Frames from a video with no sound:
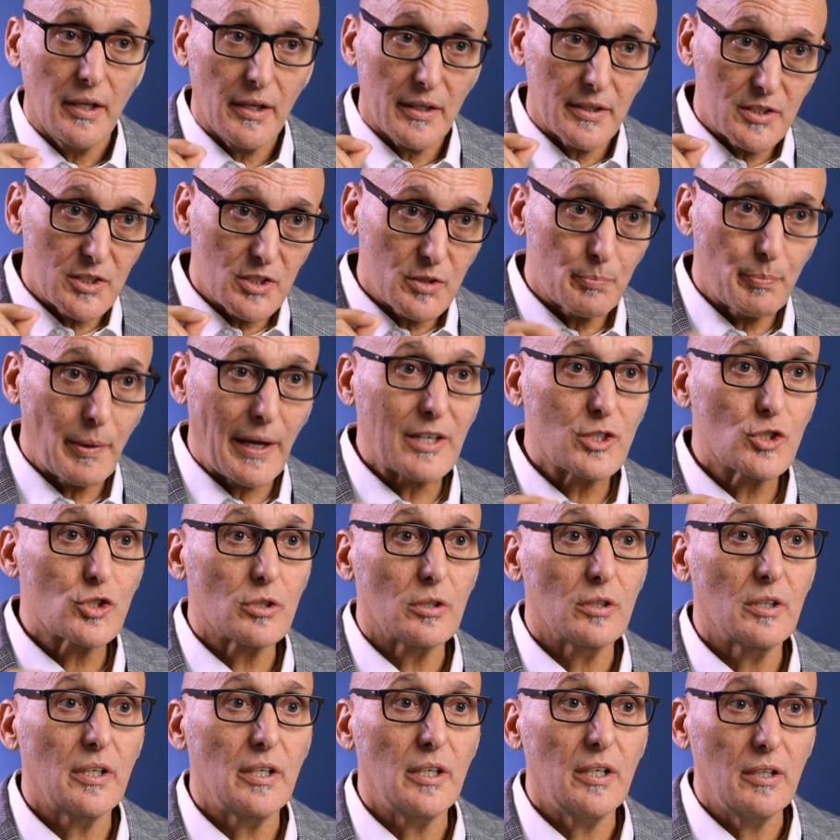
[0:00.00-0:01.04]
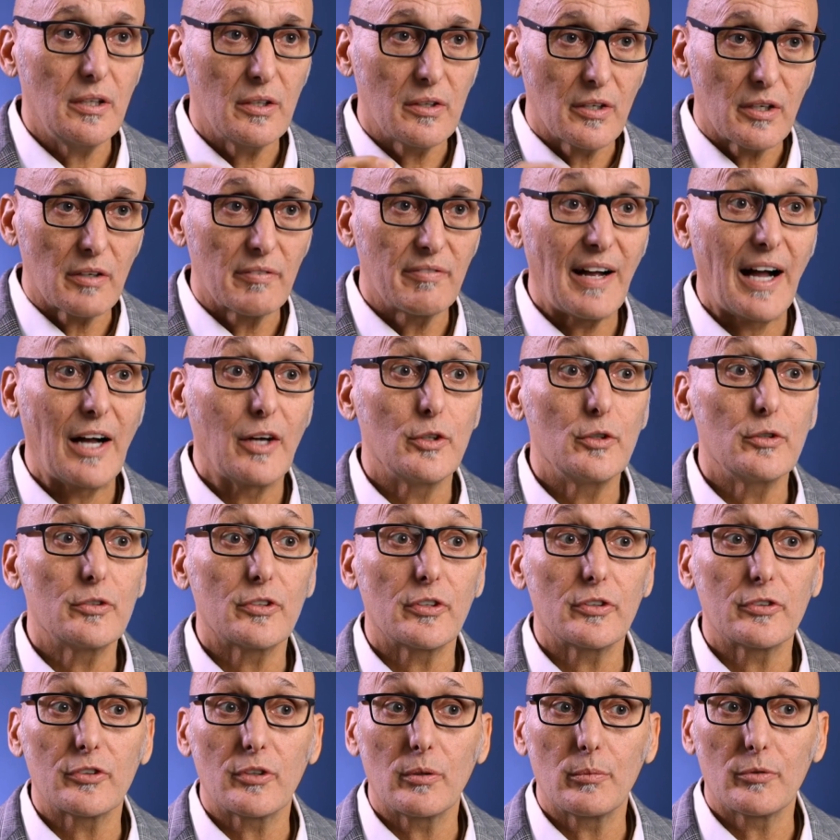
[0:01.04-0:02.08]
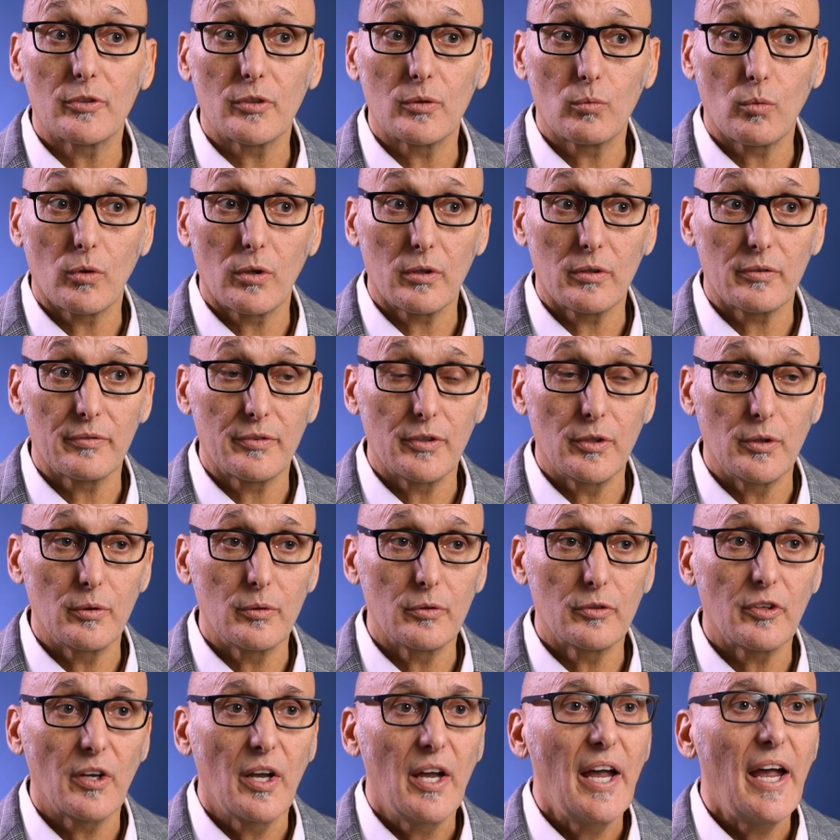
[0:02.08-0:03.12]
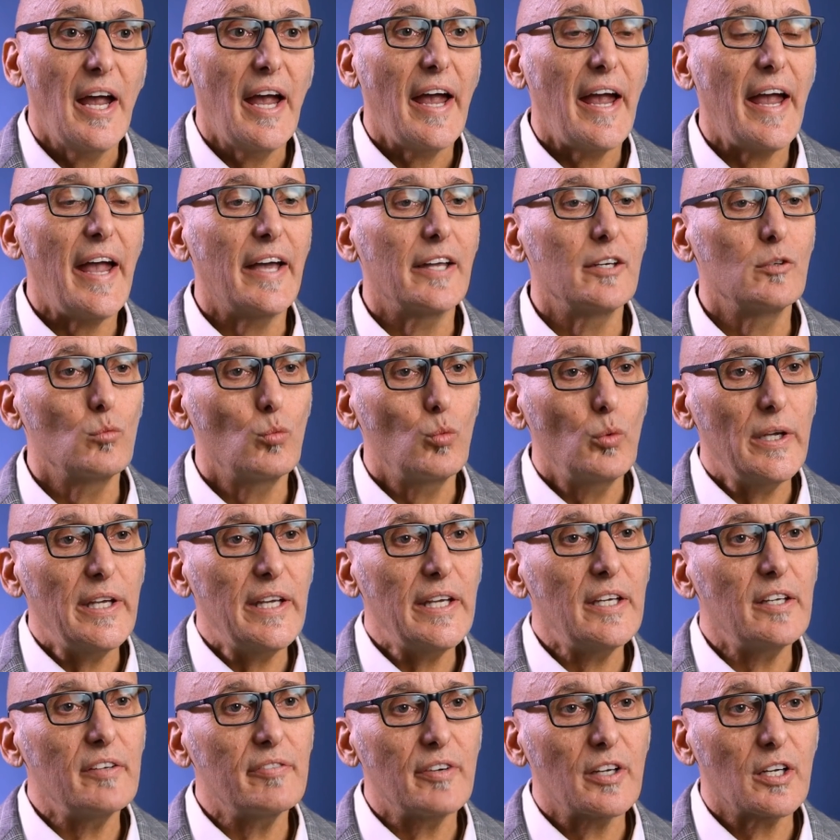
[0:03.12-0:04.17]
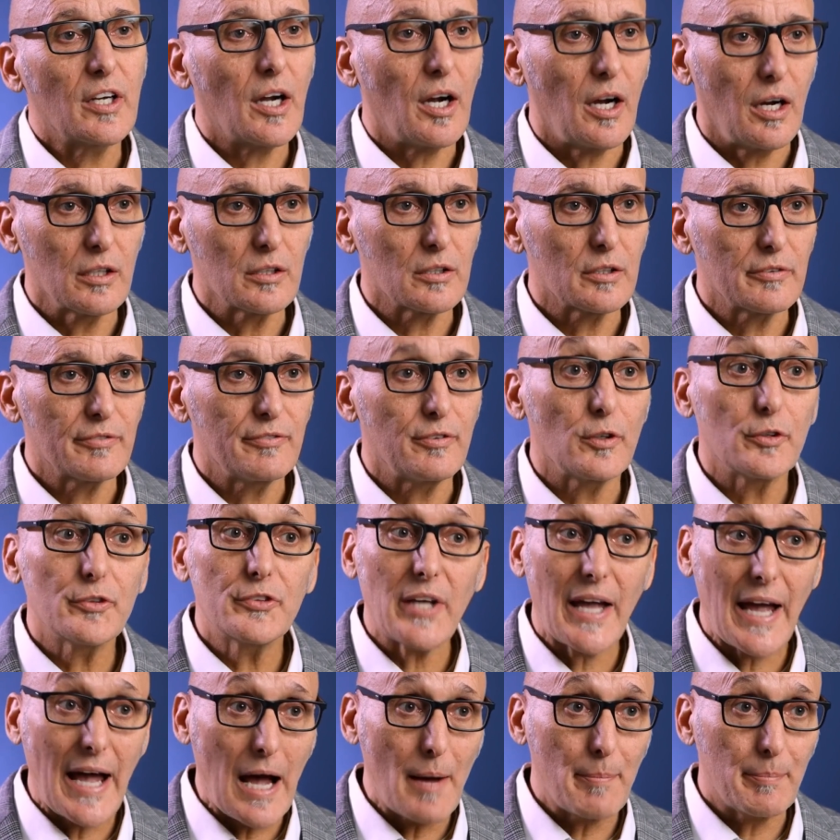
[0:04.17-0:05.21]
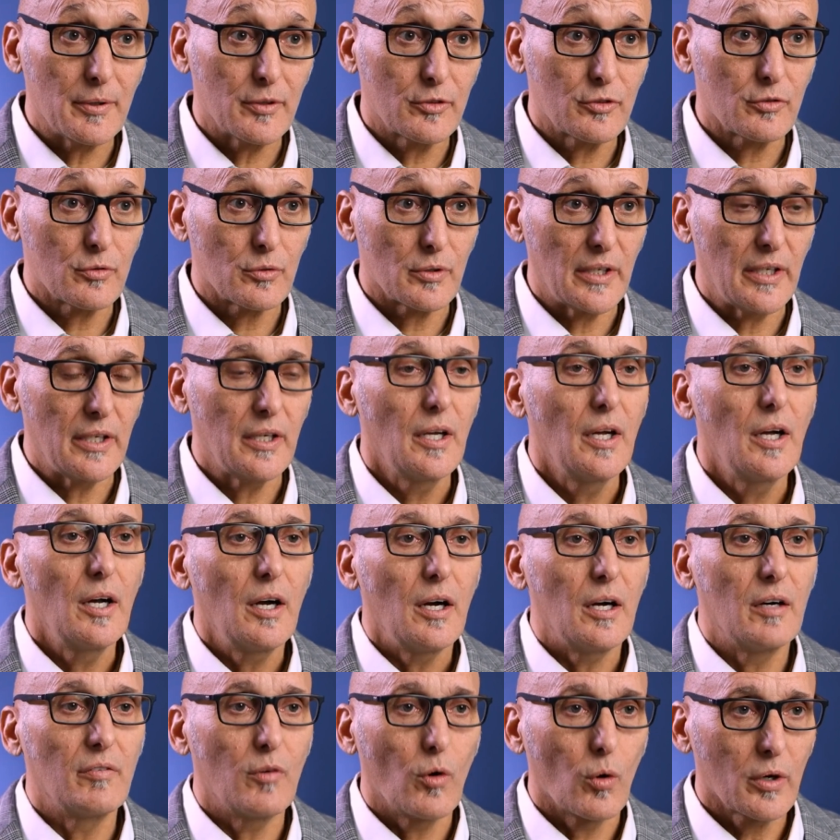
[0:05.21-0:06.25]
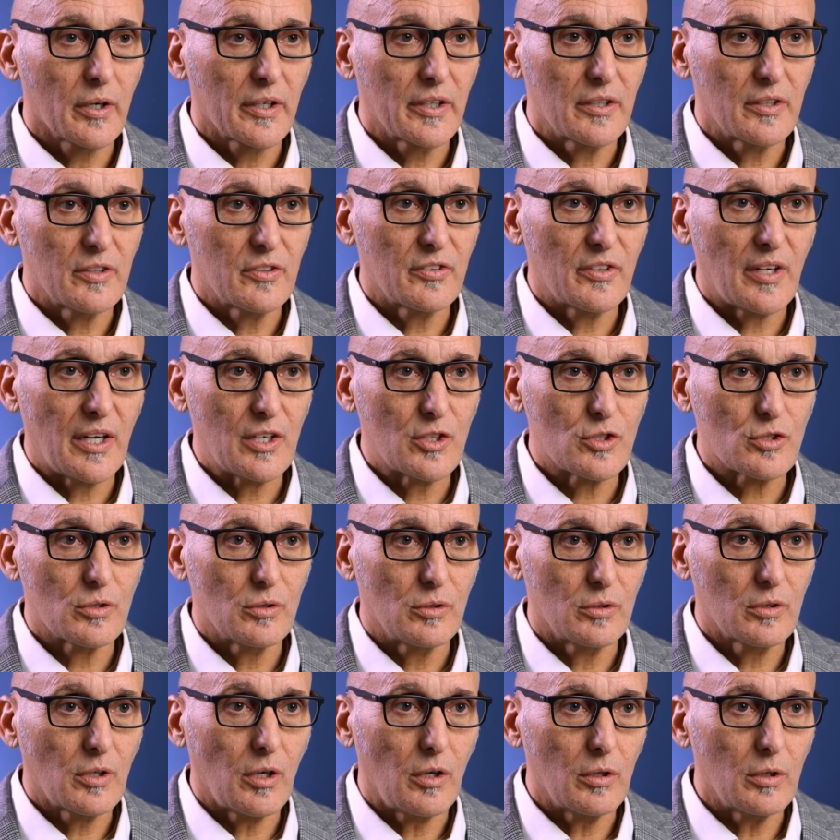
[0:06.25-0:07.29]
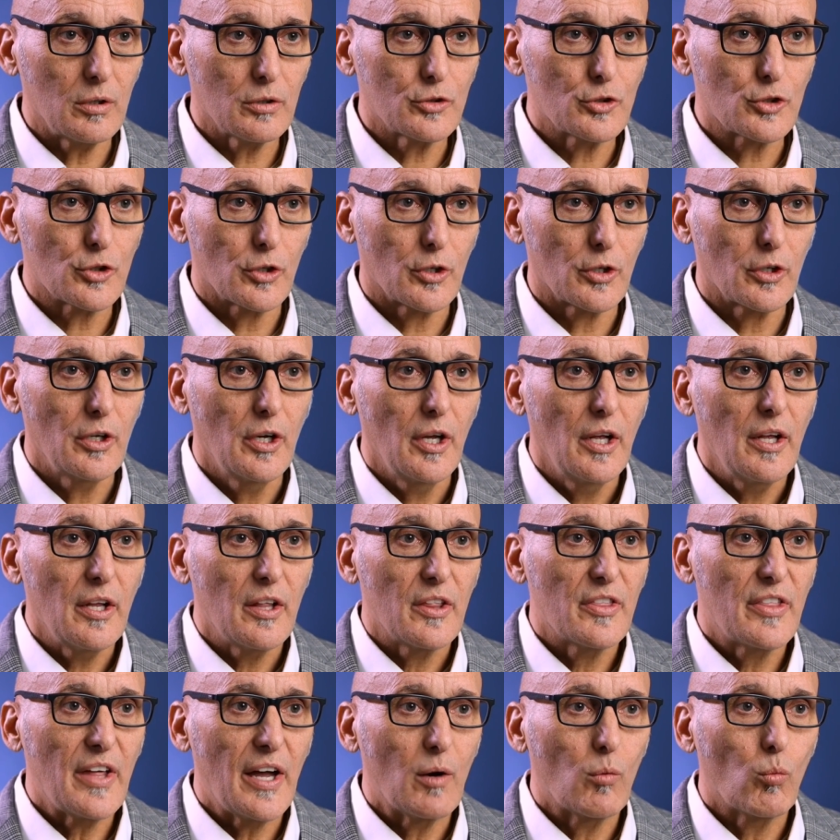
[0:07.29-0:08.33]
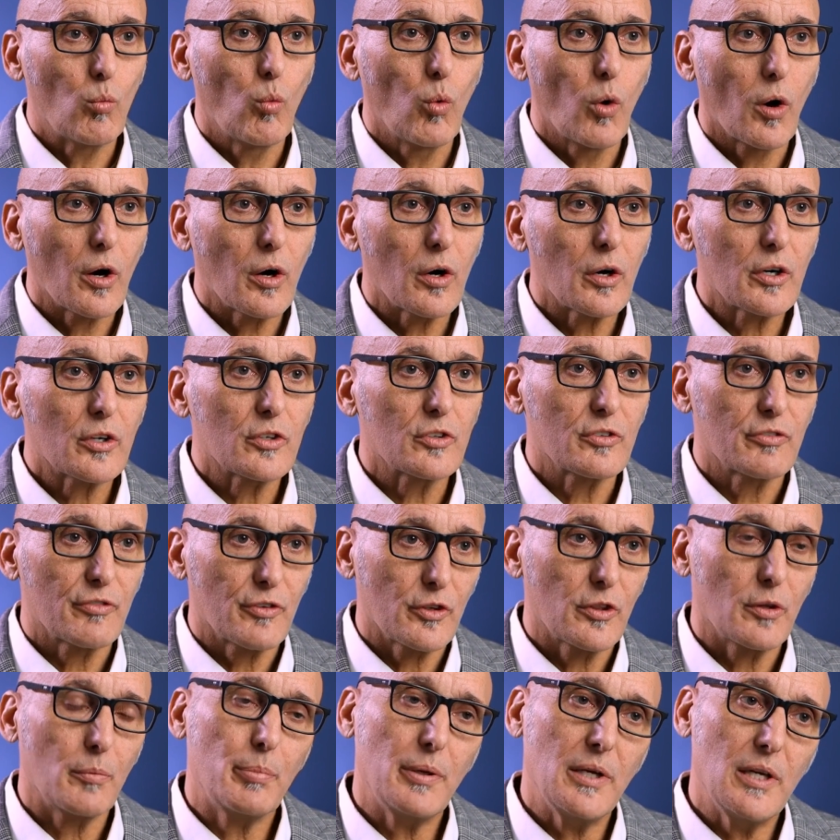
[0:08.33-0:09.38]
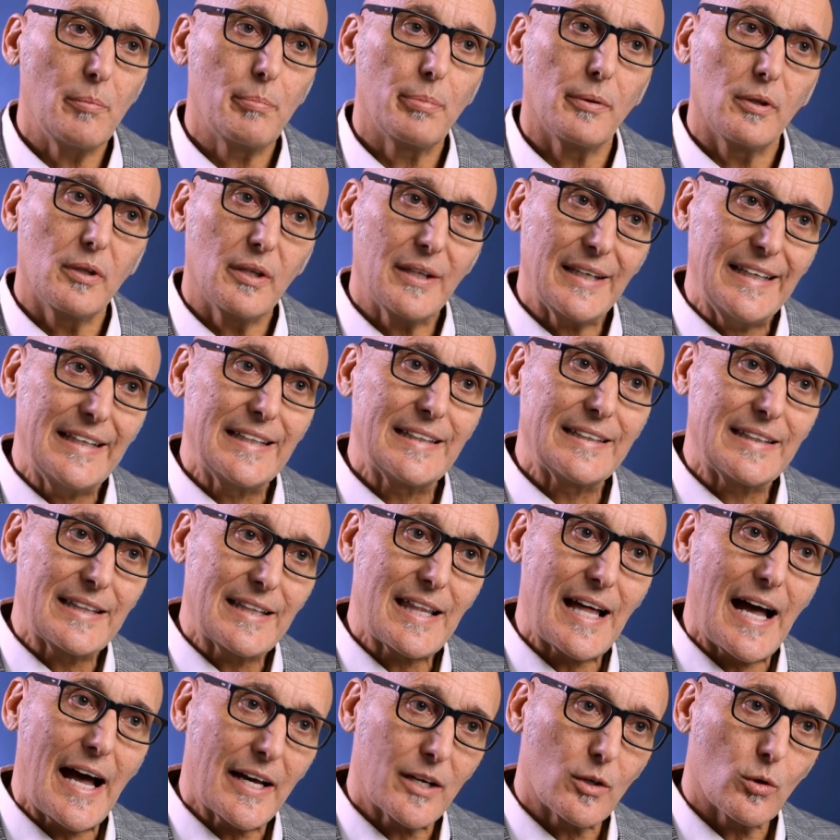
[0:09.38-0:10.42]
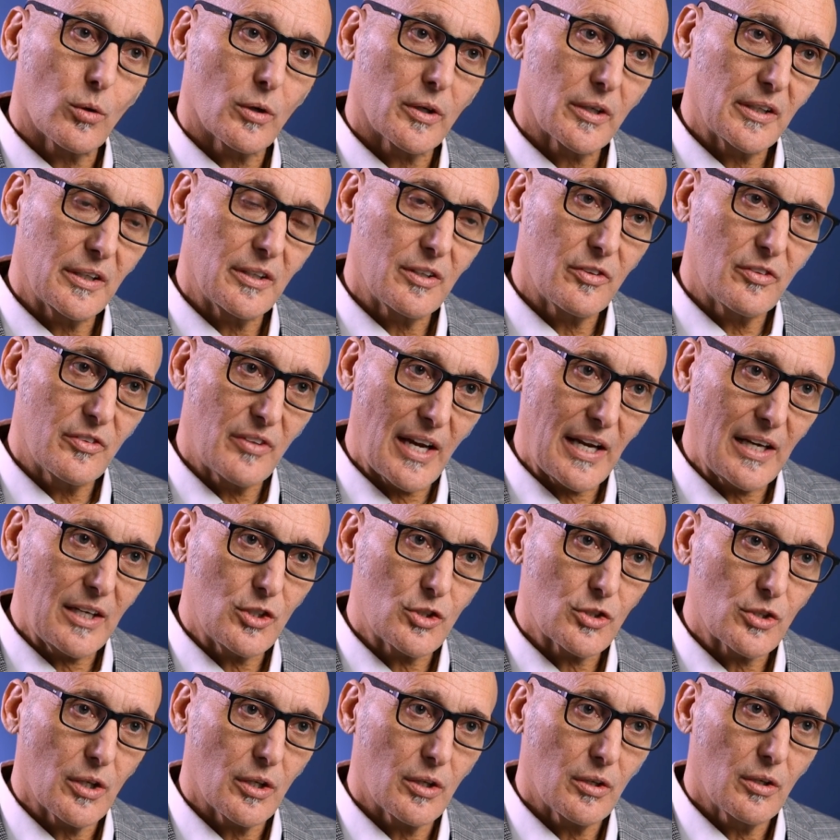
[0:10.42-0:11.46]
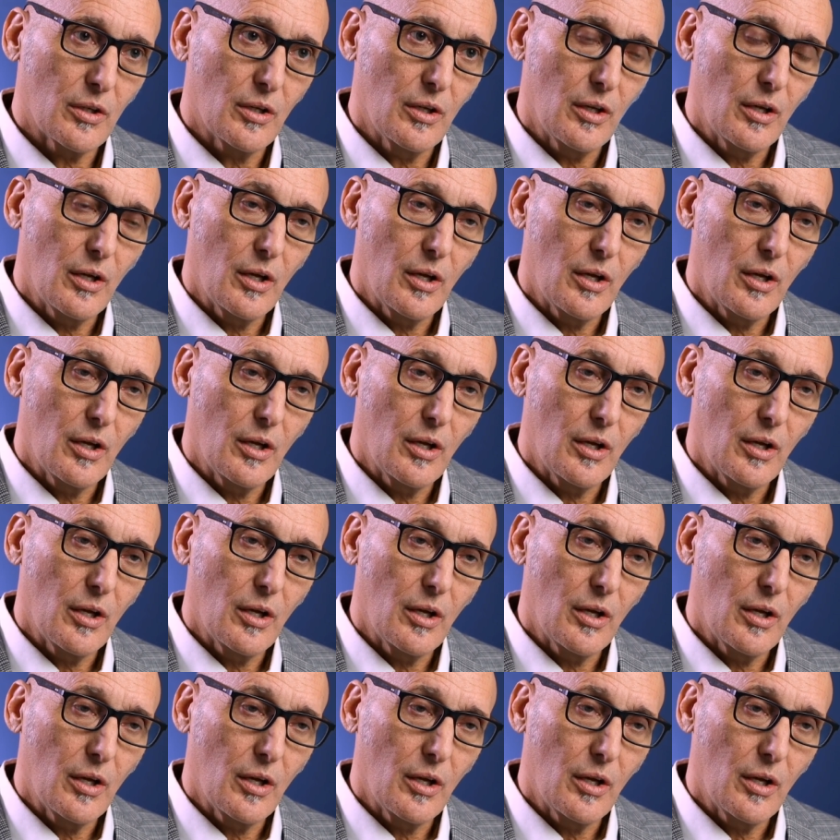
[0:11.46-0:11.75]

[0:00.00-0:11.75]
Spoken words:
especially their value systems and worldviews, and weave a colorful tapestry of organizational culture that works for the people in that organization.